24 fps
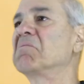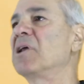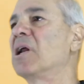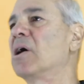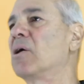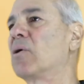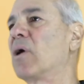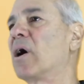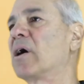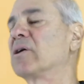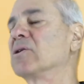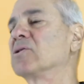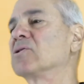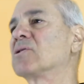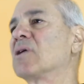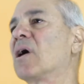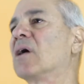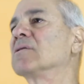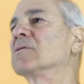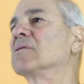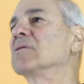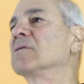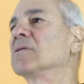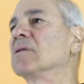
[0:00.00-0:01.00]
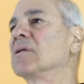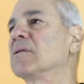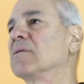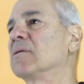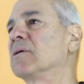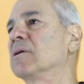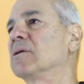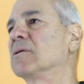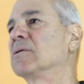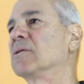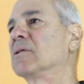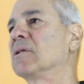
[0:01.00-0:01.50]
a consultant,
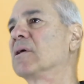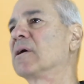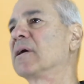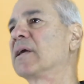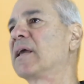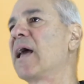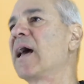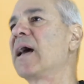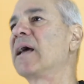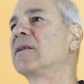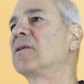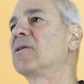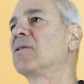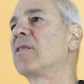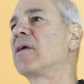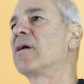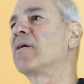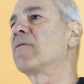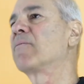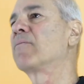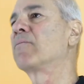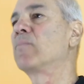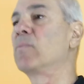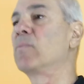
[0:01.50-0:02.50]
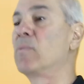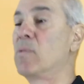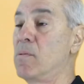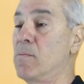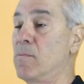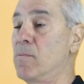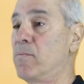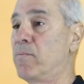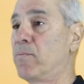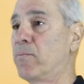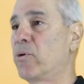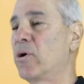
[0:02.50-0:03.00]
again, they're
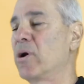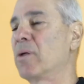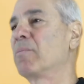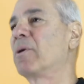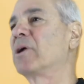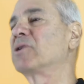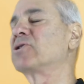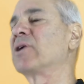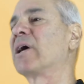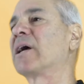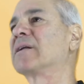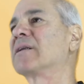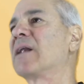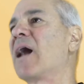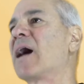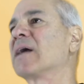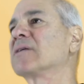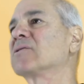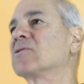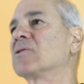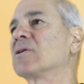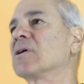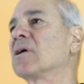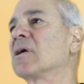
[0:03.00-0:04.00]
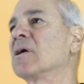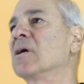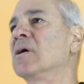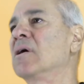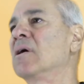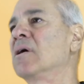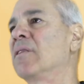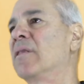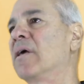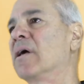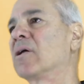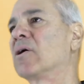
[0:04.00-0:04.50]
pretty much agnostic.
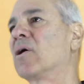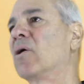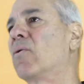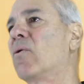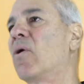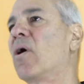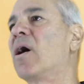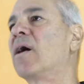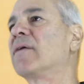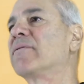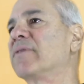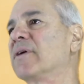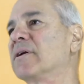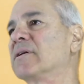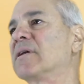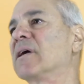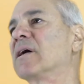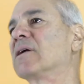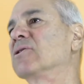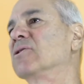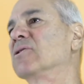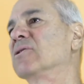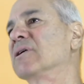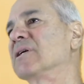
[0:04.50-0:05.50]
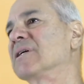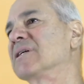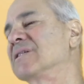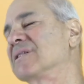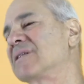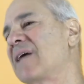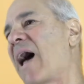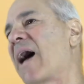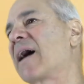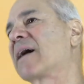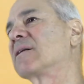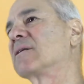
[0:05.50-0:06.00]
They'll go off and tell you
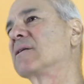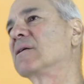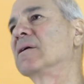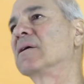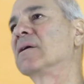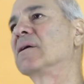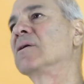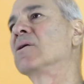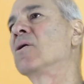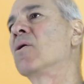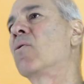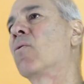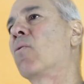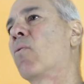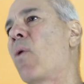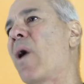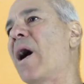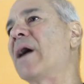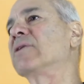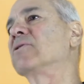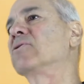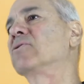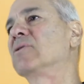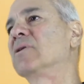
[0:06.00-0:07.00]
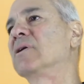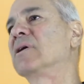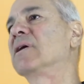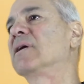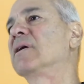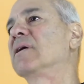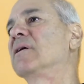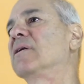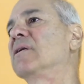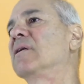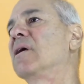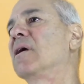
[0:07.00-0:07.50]
exactly what you
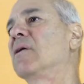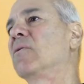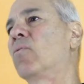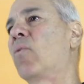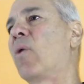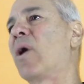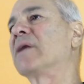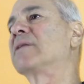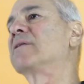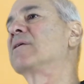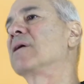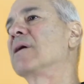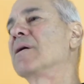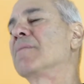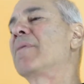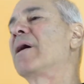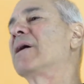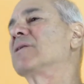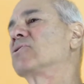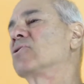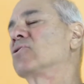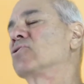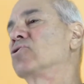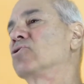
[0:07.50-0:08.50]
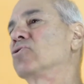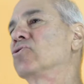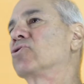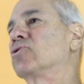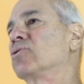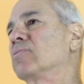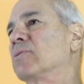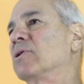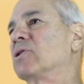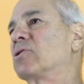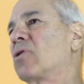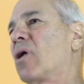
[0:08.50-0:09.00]
need and what DMSs you
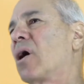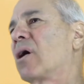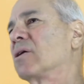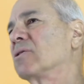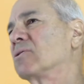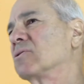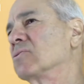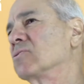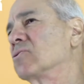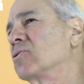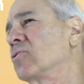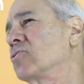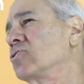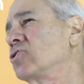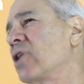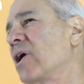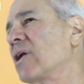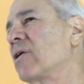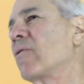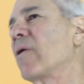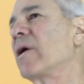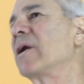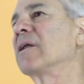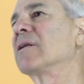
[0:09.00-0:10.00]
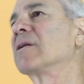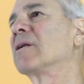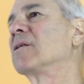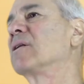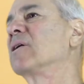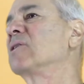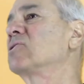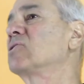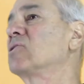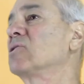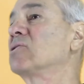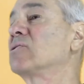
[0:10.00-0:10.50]
should be talking to. So generating the
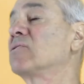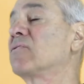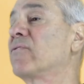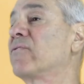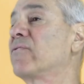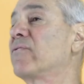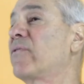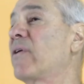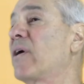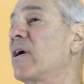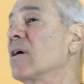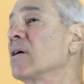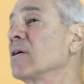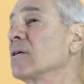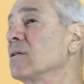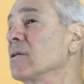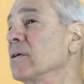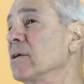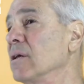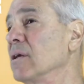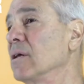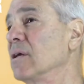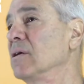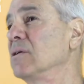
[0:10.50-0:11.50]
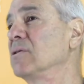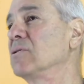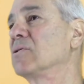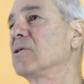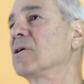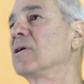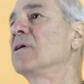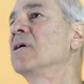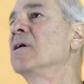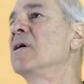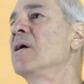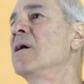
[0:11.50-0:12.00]
list is fairly
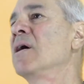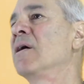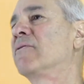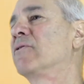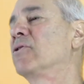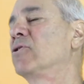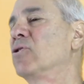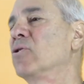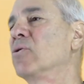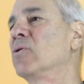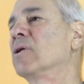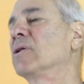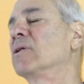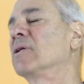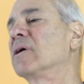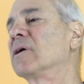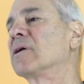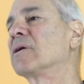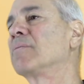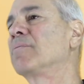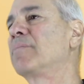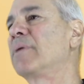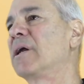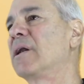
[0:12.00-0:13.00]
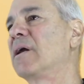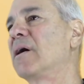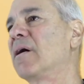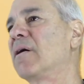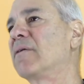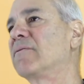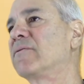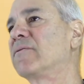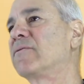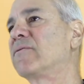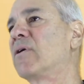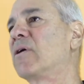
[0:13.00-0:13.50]
easy if you do a little bit
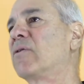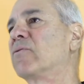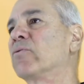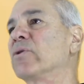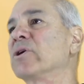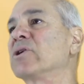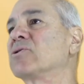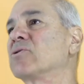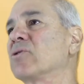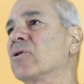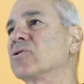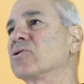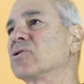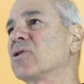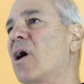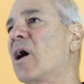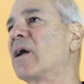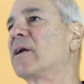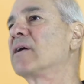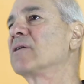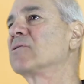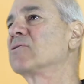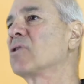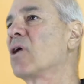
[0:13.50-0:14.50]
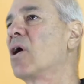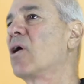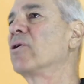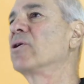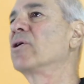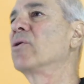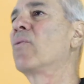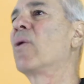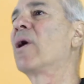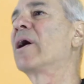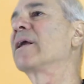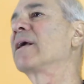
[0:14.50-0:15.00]
of research on it. So
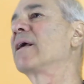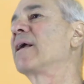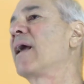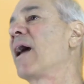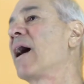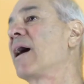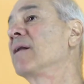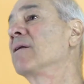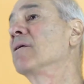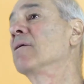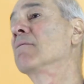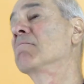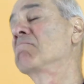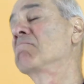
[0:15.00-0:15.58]
you want to